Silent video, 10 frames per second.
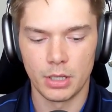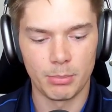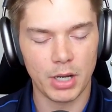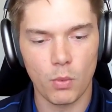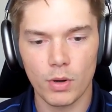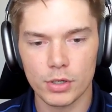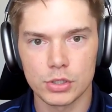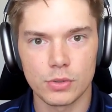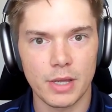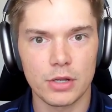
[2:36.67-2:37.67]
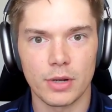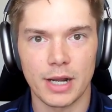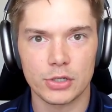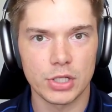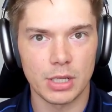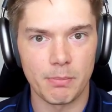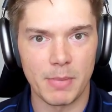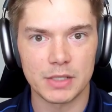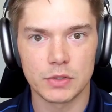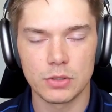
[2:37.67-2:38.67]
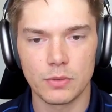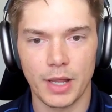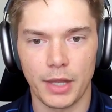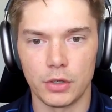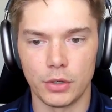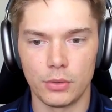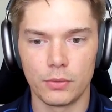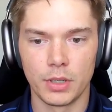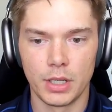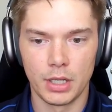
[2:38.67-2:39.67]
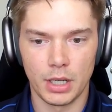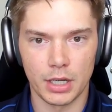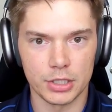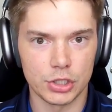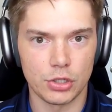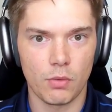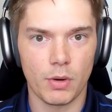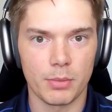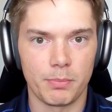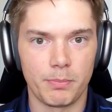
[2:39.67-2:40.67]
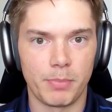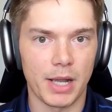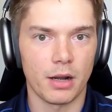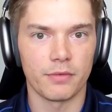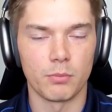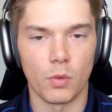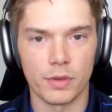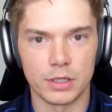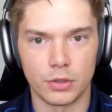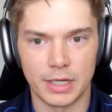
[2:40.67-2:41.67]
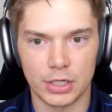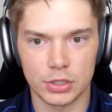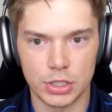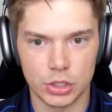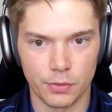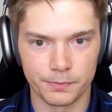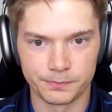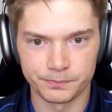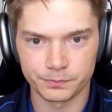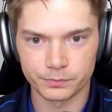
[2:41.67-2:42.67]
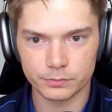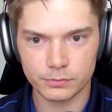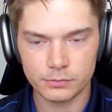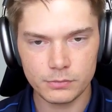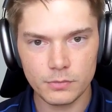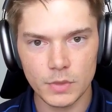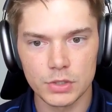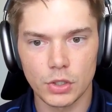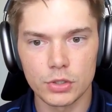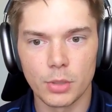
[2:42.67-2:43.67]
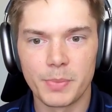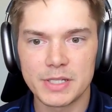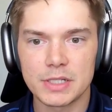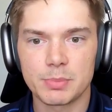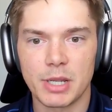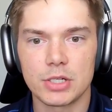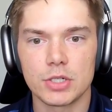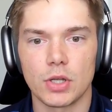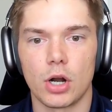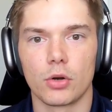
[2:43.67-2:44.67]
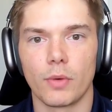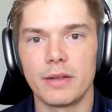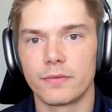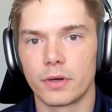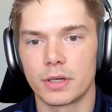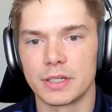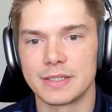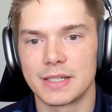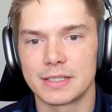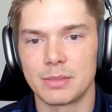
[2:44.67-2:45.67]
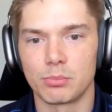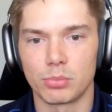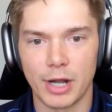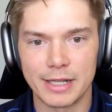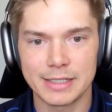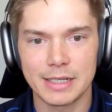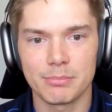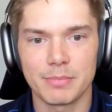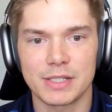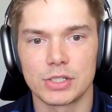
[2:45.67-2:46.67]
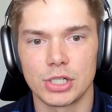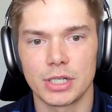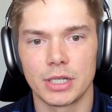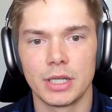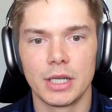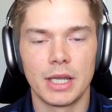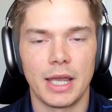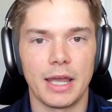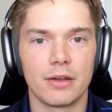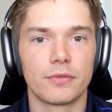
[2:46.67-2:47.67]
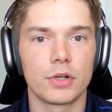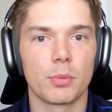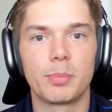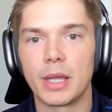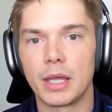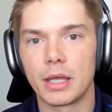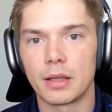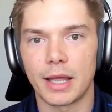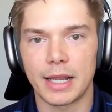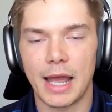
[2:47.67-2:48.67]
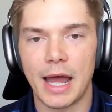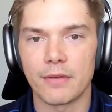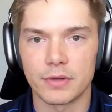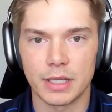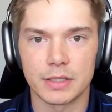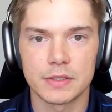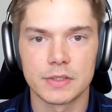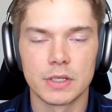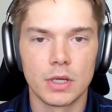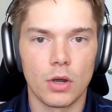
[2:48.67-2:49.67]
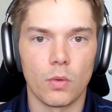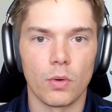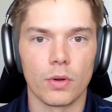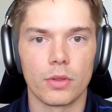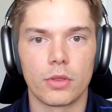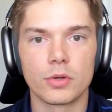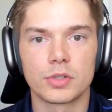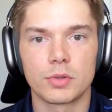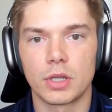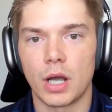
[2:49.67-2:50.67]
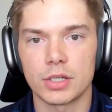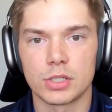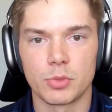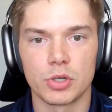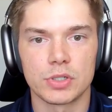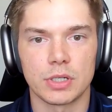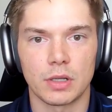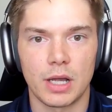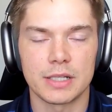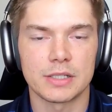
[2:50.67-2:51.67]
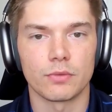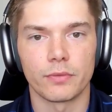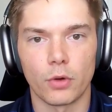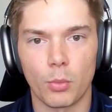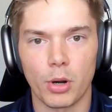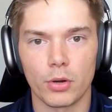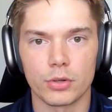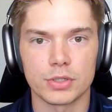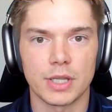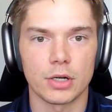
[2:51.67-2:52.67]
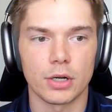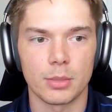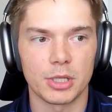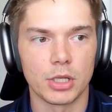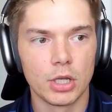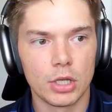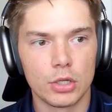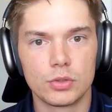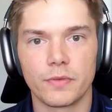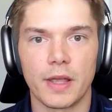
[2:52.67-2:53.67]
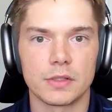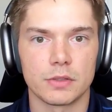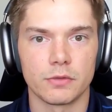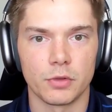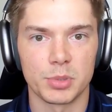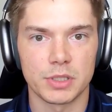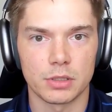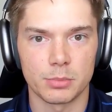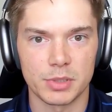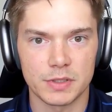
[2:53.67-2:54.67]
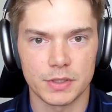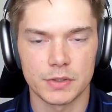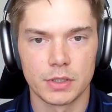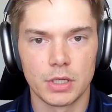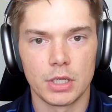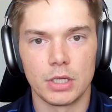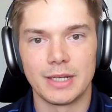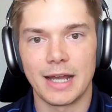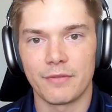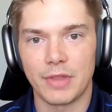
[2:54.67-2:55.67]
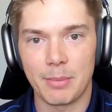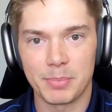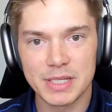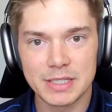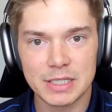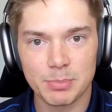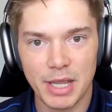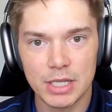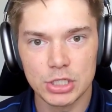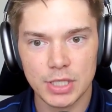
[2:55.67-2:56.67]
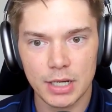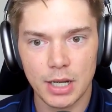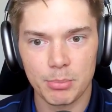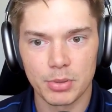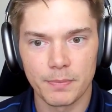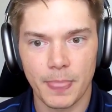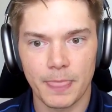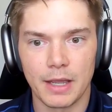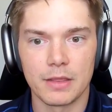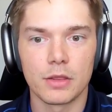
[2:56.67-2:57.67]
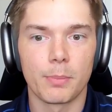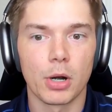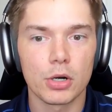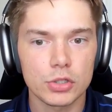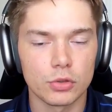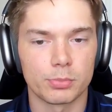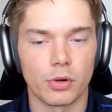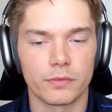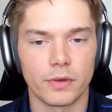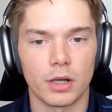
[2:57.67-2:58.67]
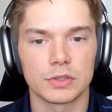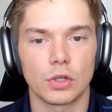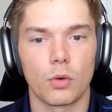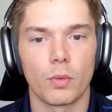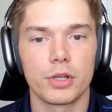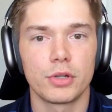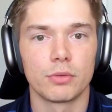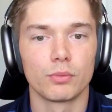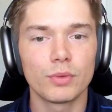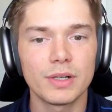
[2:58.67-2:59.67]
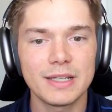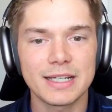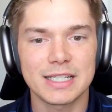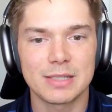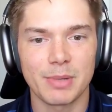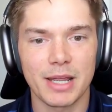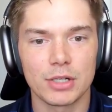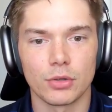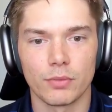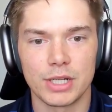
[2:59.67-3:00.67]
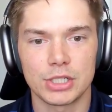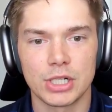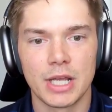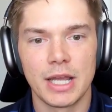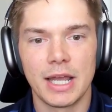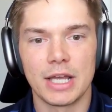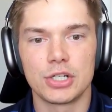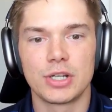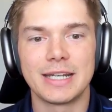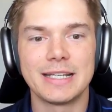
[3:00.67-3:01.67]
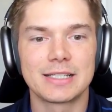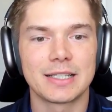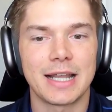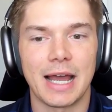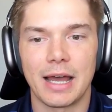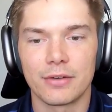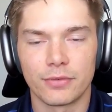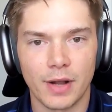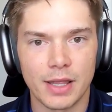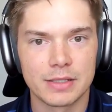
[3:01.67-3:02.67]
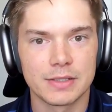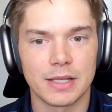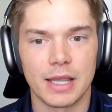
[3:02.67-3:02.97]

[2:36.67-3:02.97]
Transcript: Pick 1 or 2 that you can actually commit to and do, because you don't want to bite off more than you can actually chew. So your business pages are great for consistent branding, messaging, and for your big like advocates or those customers and clients and referral partners that are going to be huge fans of your particular business. You need to have that business page set up, and then the personal profiles are where you can really expand your reach, as you can easily add friends